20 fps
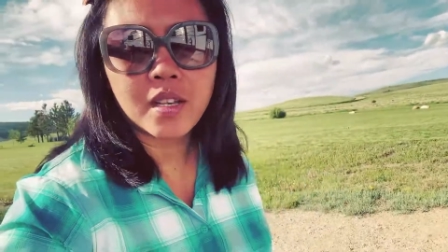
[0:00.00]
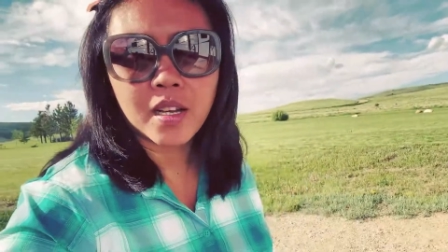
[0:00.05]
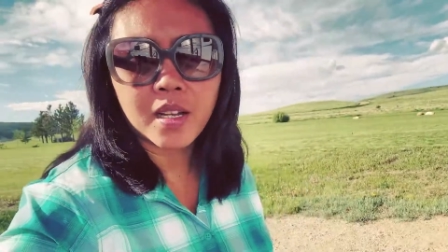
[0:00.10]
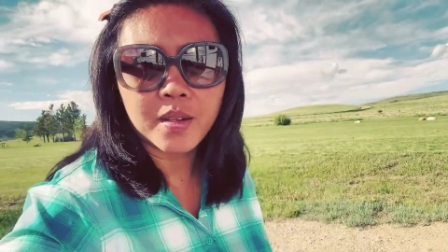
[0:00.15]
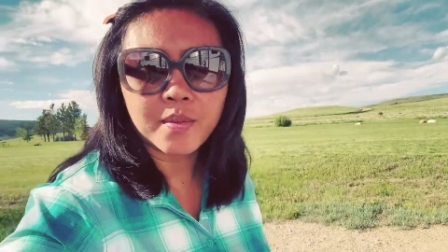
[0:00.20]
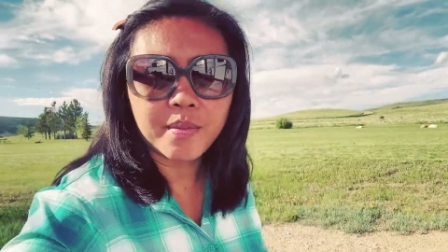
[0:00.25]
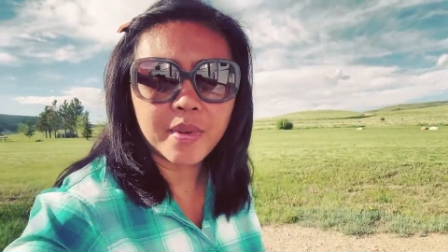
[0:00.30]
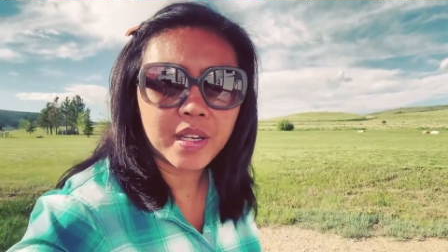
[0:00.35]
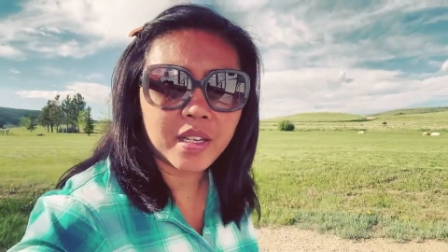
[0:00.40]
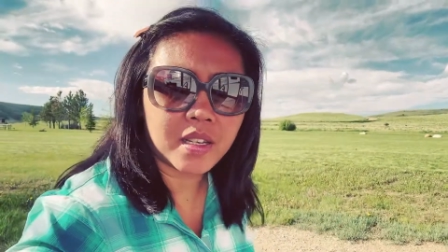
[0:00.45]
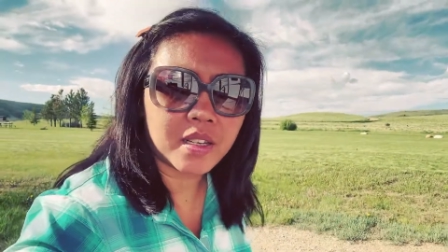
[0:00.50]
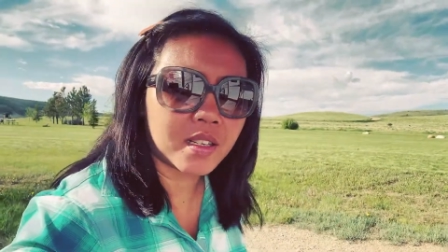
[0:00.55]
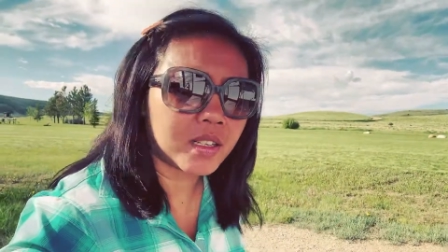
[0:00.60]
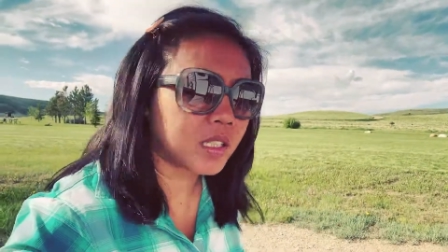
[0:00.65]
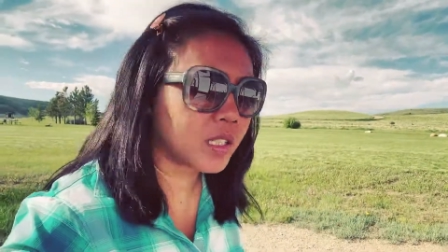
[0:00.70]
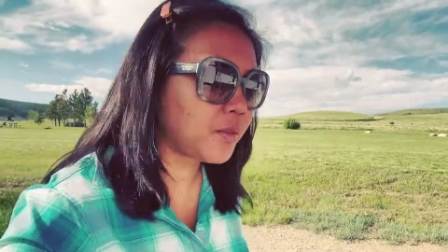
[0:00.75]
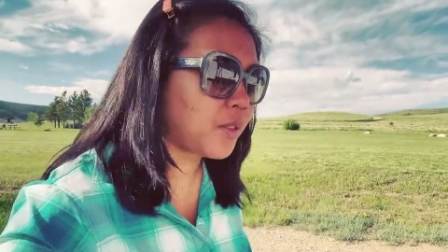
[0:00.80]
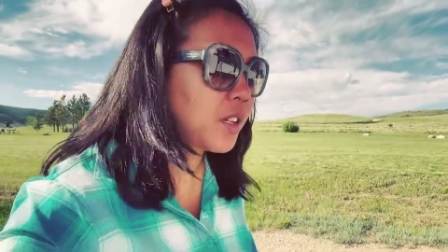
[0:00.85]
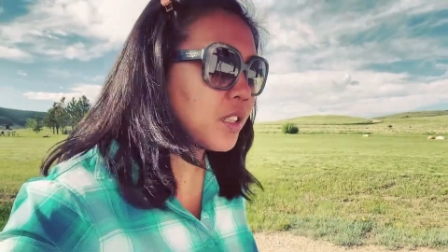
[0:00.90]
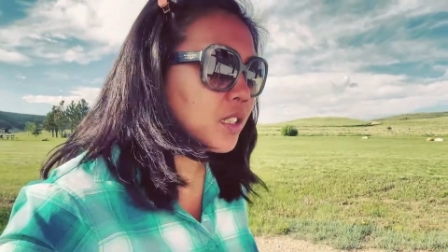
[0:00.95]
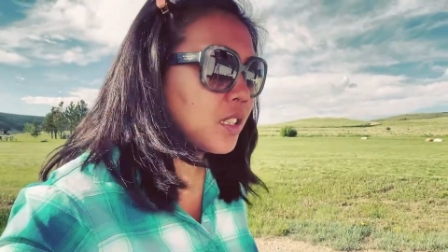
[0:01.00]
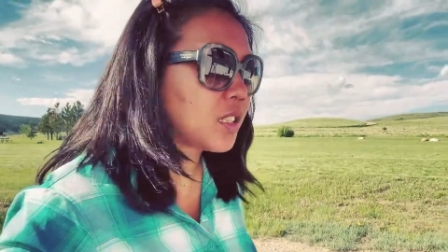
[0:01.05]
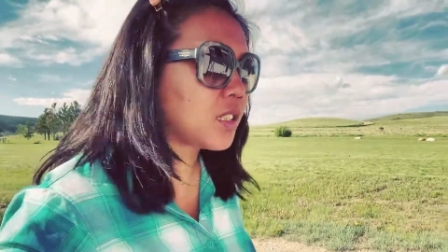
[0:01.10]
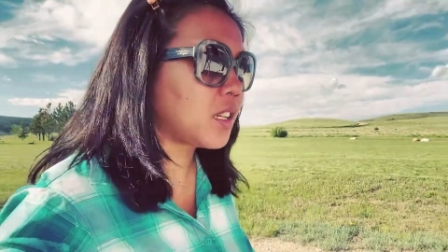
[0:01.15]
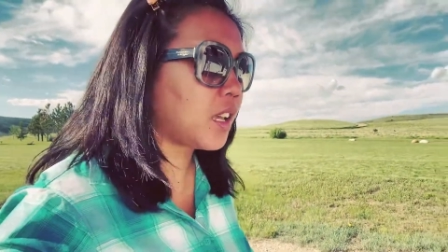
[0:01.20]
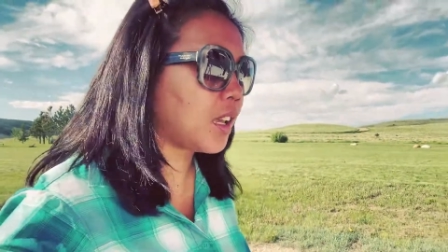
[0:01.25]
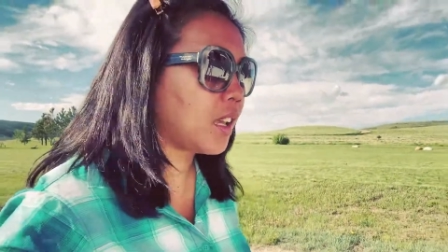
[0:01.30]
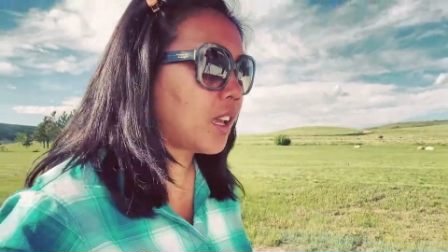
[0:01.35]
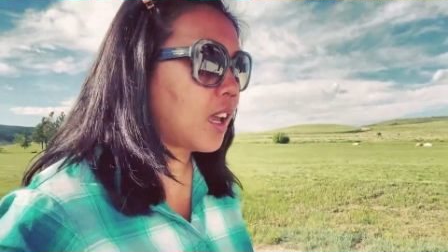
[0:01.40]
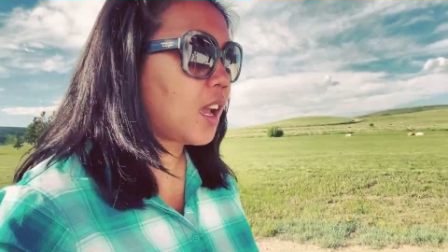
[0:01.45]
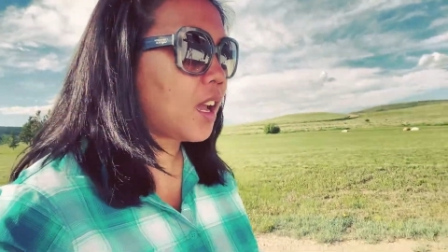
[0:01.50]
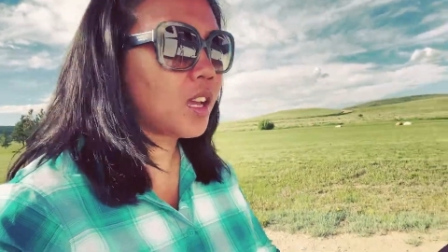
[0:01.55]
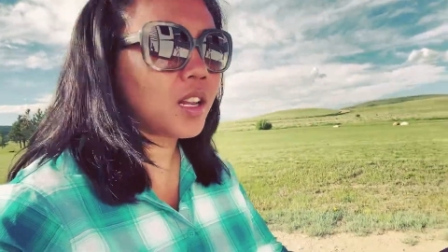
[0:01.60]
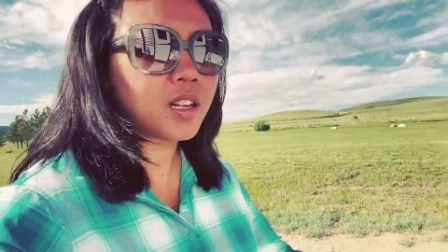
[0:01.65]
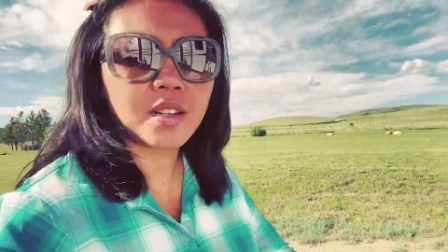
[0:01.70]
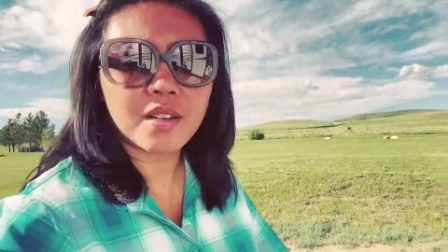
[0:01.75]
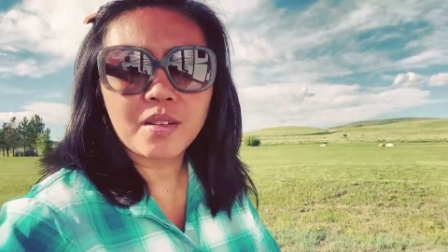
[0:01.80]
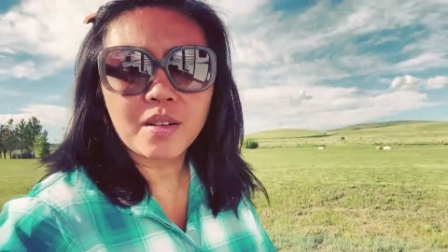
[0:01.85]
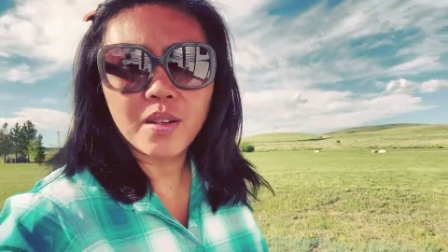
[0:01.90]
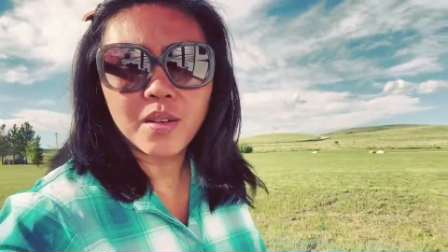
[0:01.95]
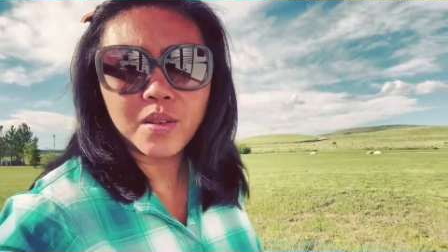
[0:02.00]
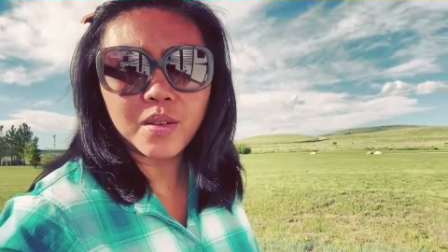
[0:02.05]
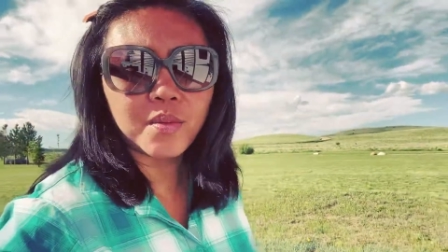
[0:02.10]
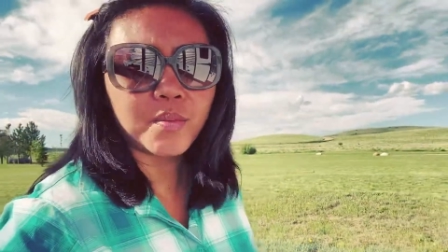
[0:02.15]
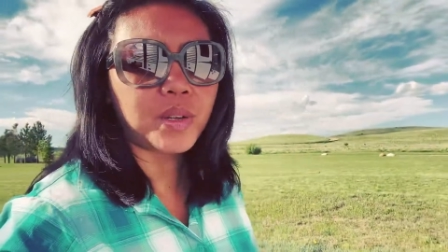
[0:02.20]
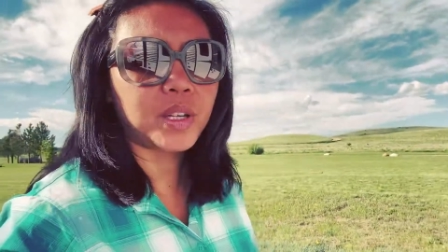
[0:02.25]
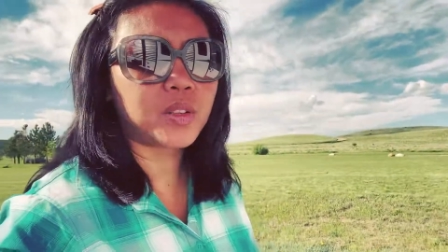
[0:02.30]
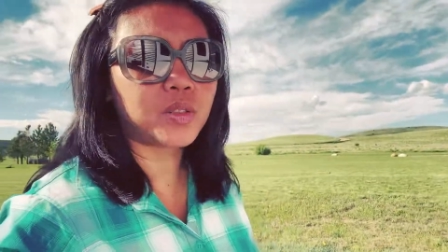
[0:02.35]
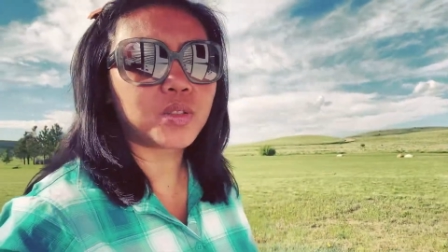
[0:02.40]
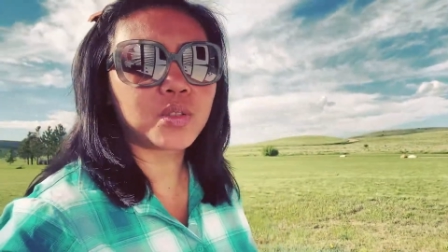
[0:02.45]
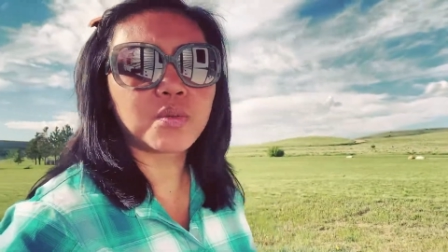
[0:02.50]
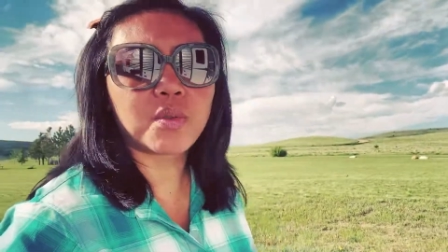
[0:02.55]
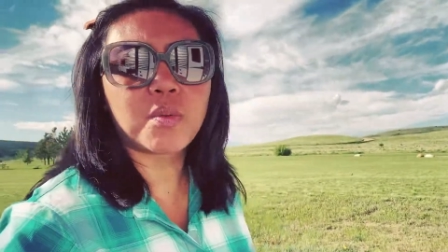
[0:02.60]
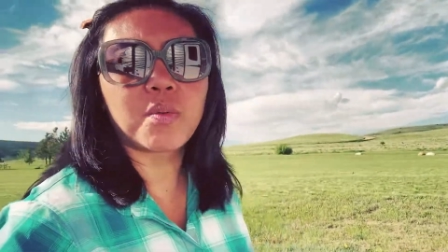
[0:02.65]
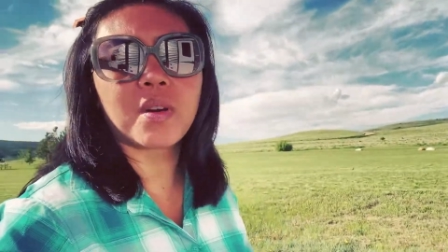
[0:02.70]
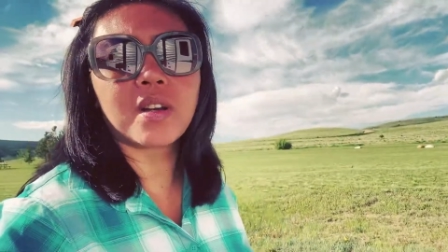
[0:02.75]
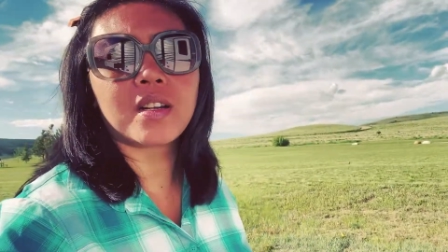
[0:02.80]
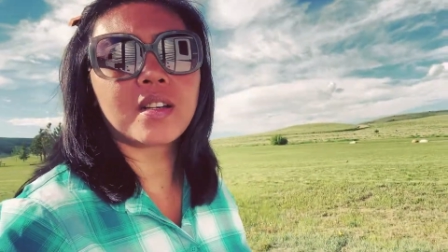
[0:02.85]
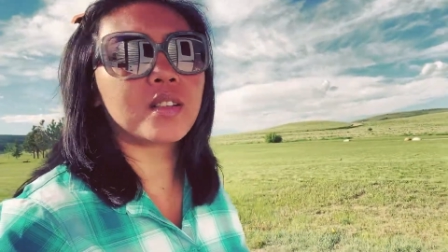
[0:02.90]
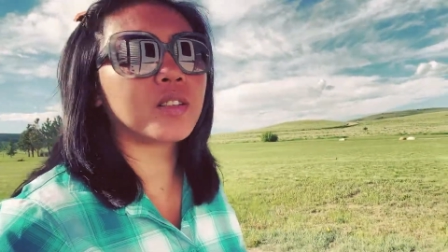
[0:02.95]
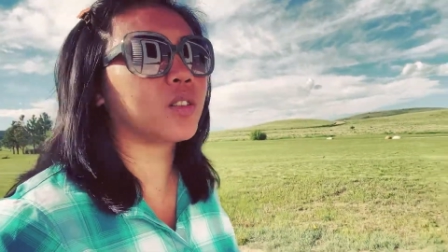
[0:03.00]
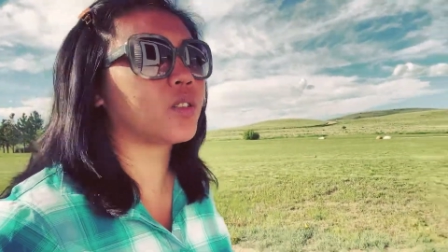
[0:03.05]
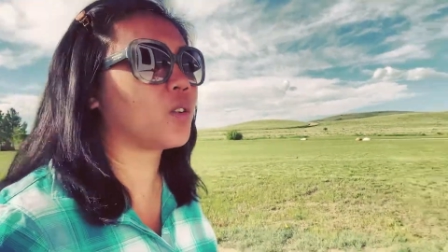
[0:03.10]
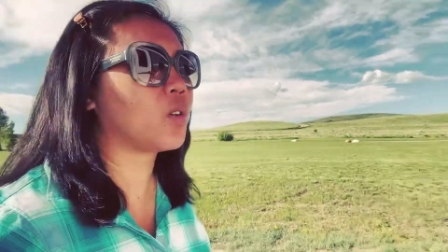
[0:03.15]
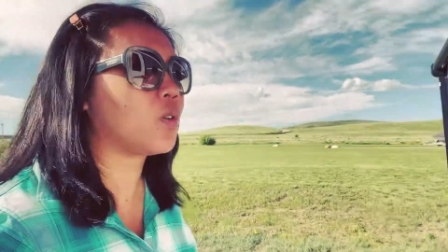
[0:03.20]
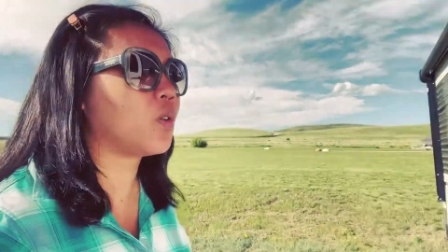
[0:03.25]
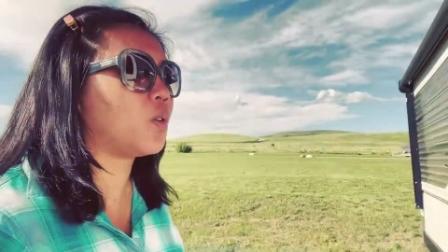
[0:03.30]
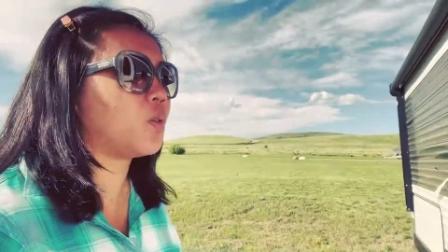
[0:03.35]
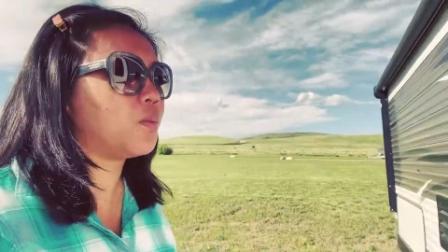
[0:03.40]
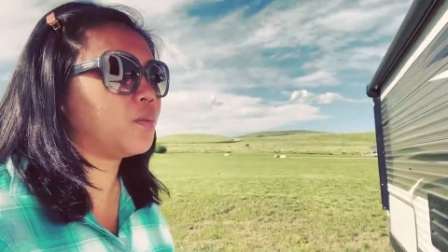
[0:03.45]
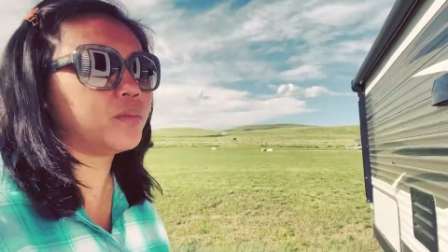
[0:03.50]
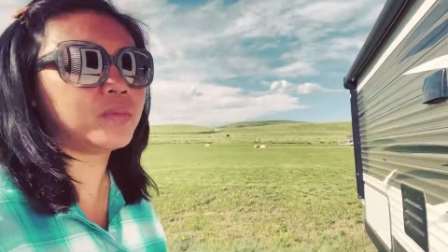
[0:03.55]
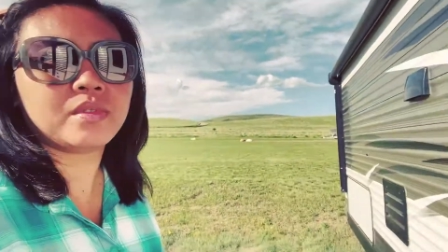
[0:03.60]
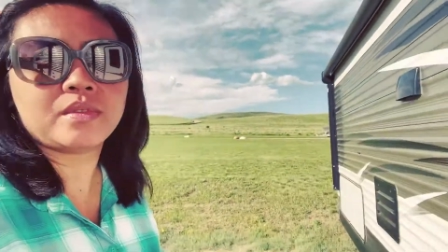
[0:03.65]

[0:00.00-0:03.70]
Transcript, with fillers: I'll make it as fast as I can uh, because we wanted to go home.